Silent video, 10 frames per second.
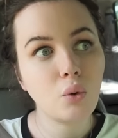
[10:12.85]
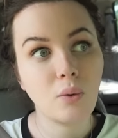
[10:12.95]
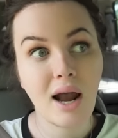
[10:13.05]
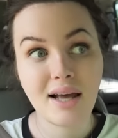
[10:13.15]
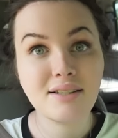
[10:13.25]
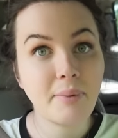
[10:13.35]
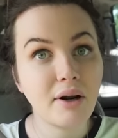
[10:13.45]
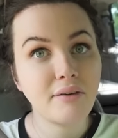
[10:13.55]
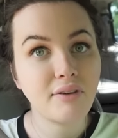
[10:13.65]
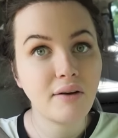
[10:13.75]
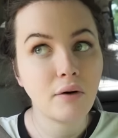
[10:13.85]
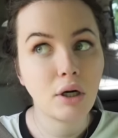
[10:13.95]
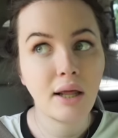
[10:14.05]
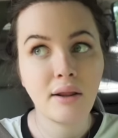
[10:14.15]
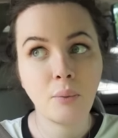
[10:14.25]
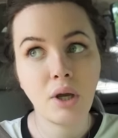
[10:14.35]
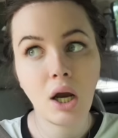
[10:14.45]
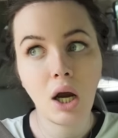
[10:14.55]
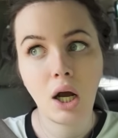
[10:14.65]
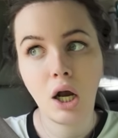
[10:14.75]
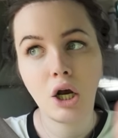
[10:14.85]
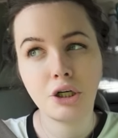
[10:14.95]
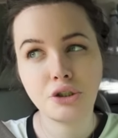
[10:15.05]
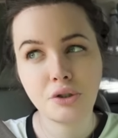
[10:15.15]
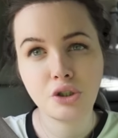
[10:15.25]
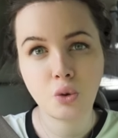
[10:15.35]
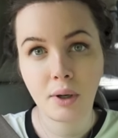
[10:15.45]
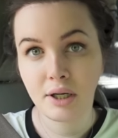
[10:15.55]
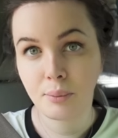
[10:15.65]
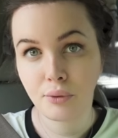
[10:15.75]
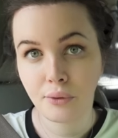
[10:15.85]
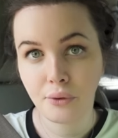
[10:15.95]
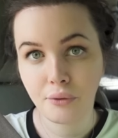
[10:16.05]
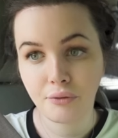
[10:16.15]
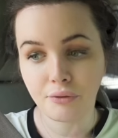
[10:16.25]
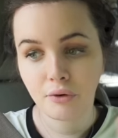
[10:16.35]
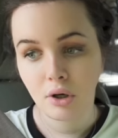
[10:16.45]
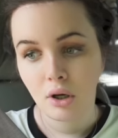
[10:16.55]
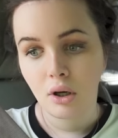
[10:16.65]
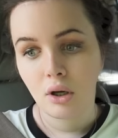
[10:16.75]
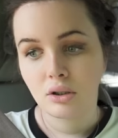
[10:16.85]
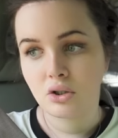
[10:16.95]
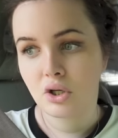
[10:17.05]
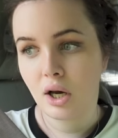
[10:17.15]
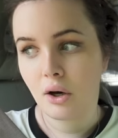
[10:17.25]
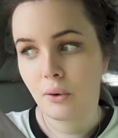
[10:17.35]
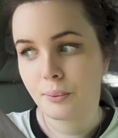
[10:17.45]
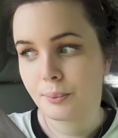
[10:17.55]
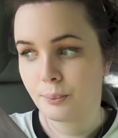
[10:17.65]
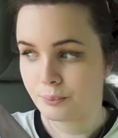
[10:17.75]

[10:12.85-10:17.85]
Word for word: raspberry flavored, and then we got 120 proof. So